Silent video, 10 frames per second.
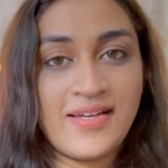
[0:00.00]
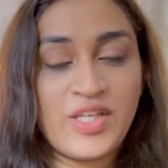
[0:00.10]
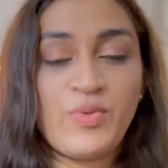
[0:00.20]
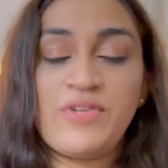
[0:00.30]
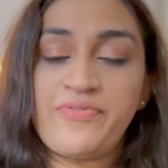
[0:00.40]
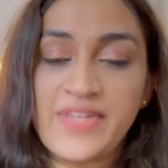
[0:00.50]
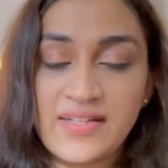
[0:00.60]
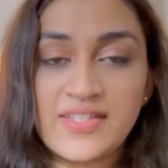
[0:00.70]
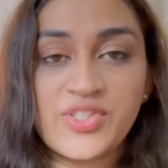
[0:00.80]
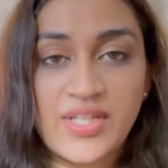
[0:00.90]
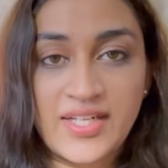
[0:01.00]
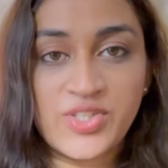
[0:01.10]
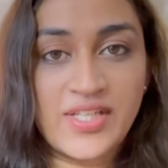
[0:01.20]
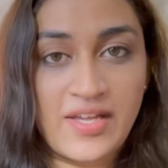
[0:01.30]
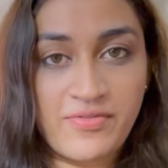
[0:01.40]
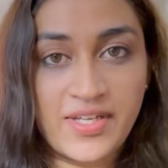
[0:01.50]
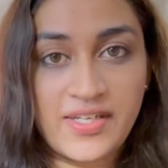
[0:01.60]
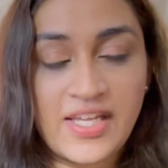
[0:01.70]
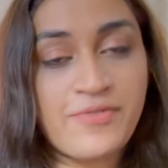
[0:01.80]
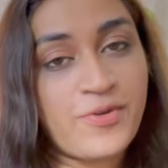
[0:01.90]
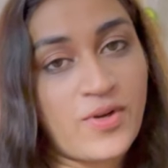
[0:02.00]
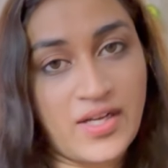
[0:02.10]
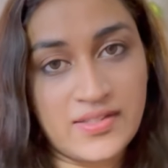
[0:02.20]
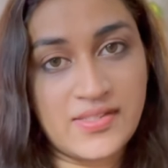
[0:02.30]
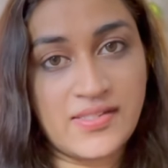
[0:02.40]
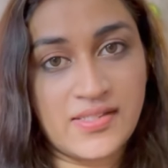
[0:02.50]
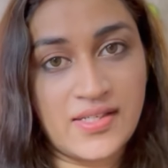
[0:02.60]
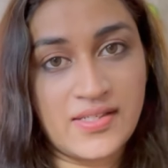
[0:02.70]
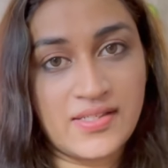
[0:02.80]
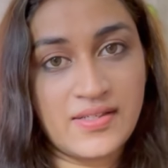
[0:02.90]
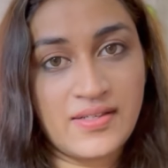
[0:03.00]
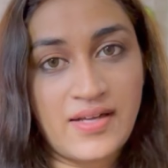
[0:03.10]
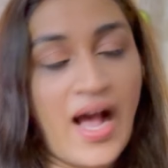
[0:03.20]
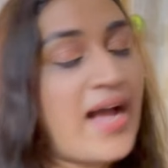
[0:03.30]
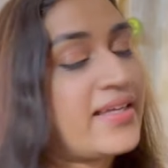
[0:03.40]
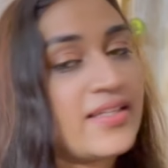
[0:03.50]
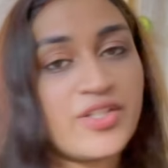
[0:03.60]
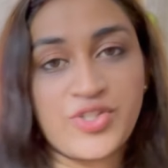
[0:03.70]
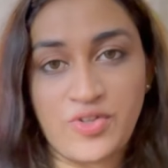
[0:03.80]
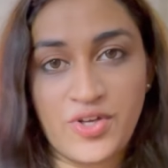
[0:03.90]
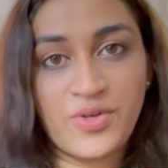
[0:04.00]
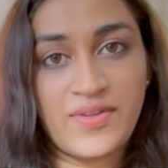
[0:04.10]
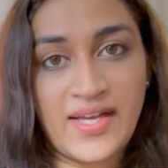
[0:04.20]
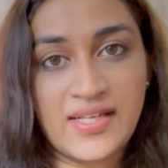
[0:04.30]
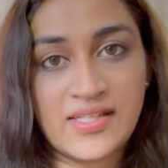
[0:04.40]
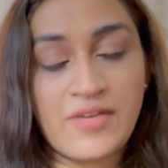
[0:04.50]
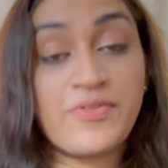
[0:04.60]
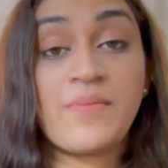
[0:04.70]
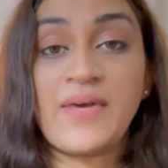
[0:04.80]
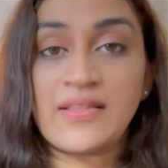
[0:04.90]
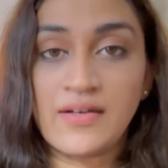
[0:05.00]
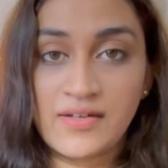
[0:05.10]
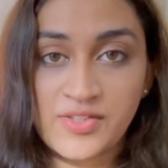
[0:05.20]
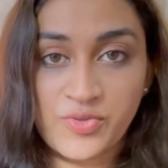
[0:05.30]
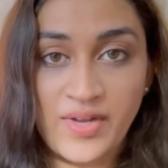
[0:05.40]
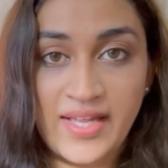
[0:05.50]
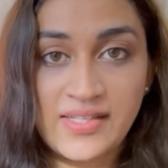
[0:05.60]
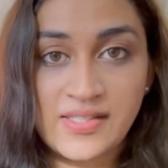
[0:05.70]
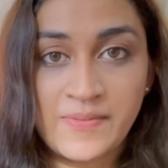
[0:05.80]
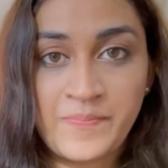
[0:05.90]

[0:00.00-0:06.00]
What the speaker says: You will feel the change every day if you're consistent. I can assure you that. If the method is right,